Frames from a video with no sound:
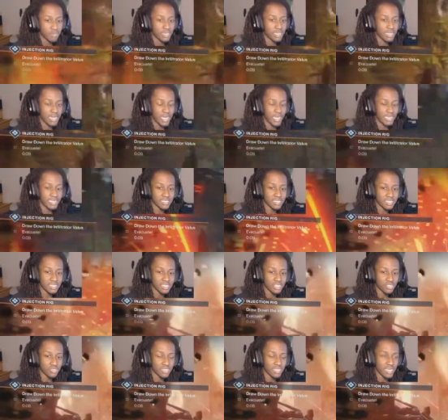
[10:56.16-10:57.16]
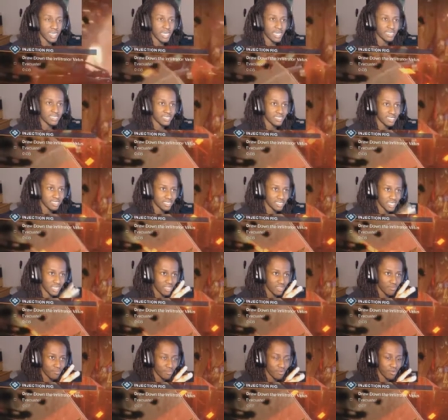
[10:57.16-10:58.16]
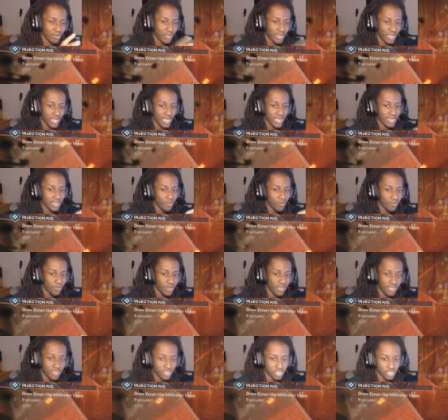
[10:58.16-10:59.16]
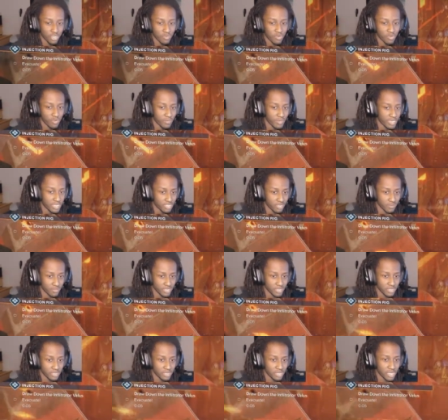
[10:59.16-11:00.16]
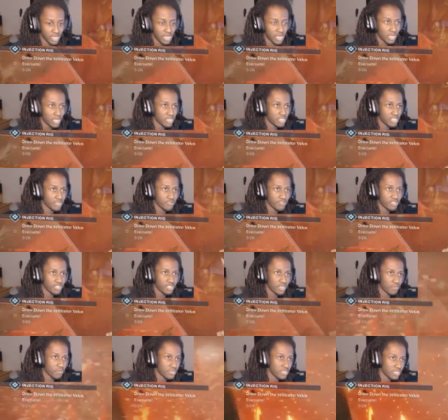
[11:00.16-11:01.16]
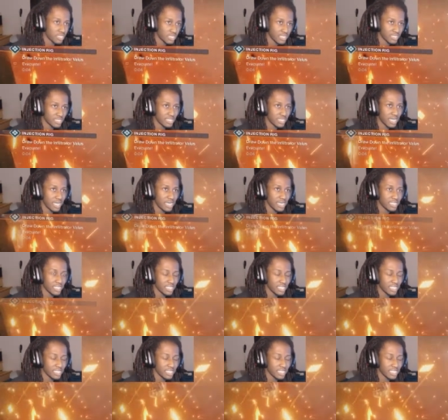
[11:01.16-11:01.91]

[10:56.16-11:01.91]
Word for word: but it actually you can actually teleport anywhere your momentum is. So if you're jumping to the side,